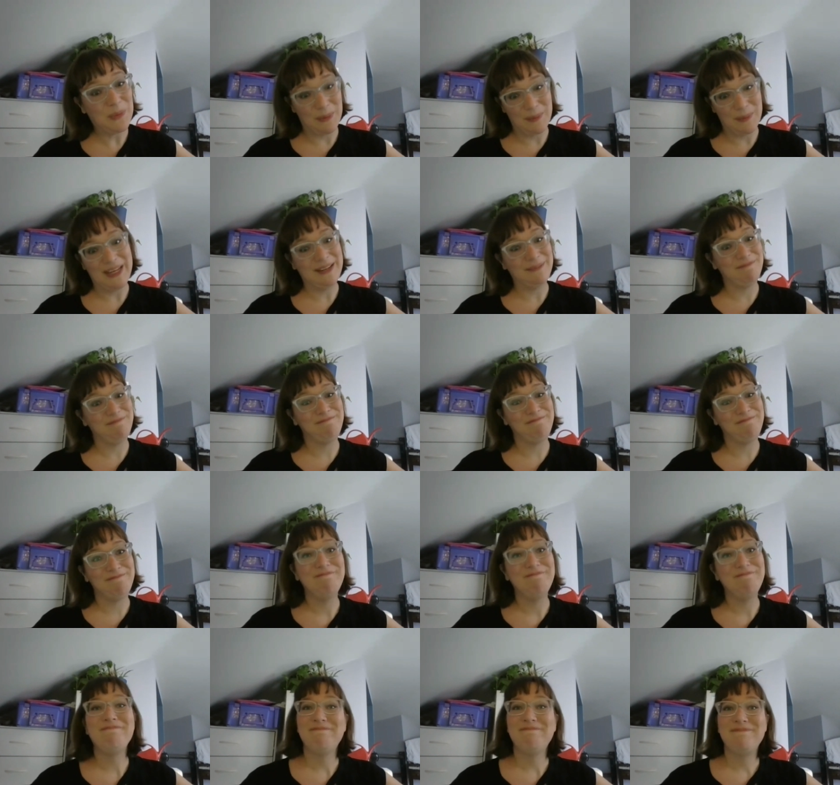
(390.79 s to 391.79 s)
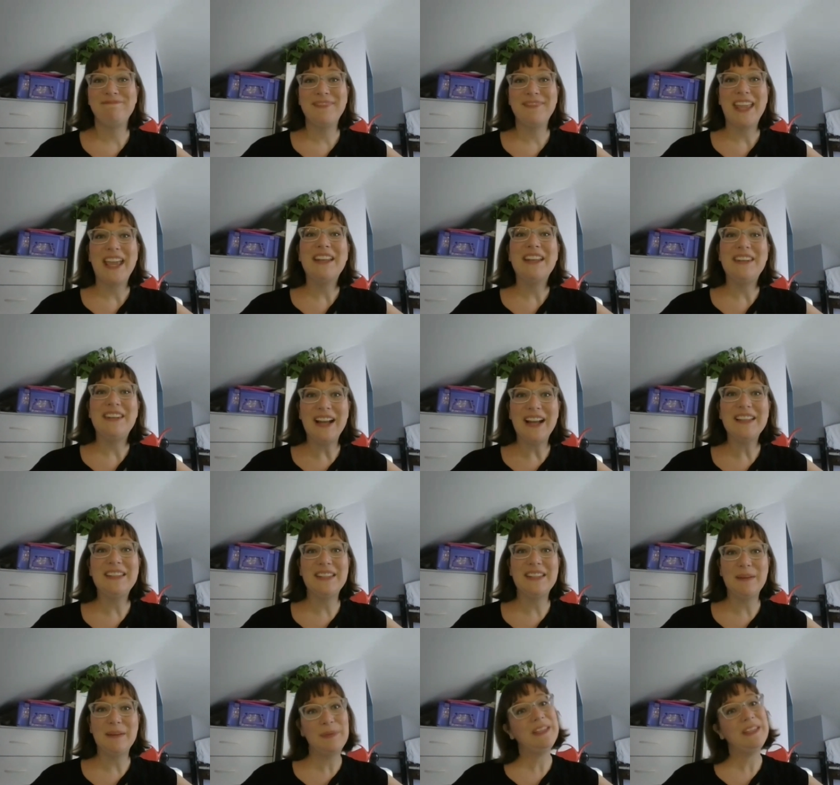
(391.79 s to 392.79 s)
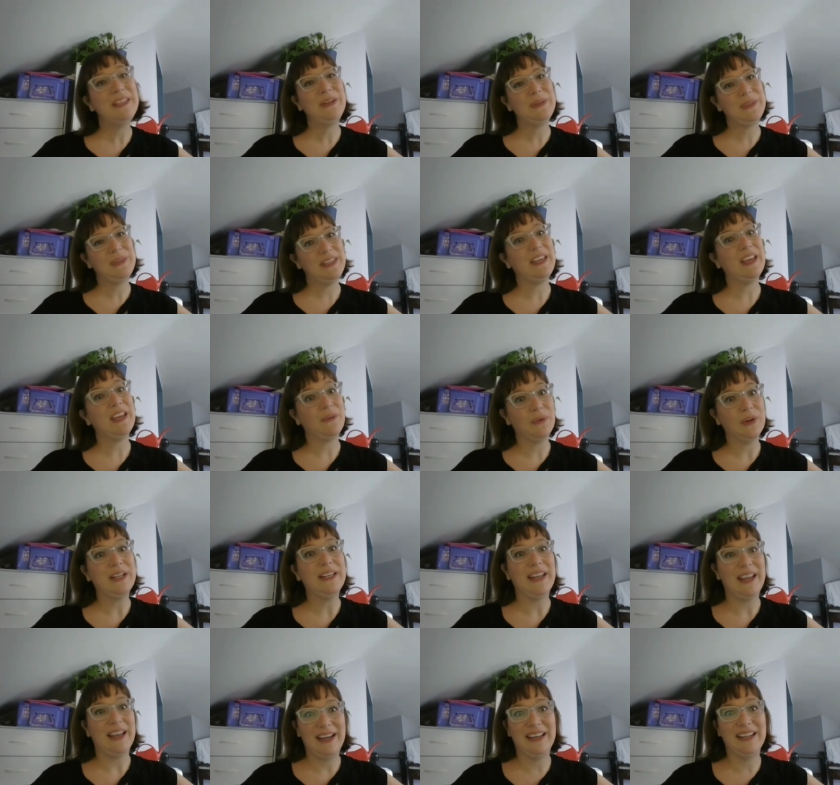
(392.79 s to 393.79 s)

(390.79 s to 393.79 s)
woman. Not something you see every day.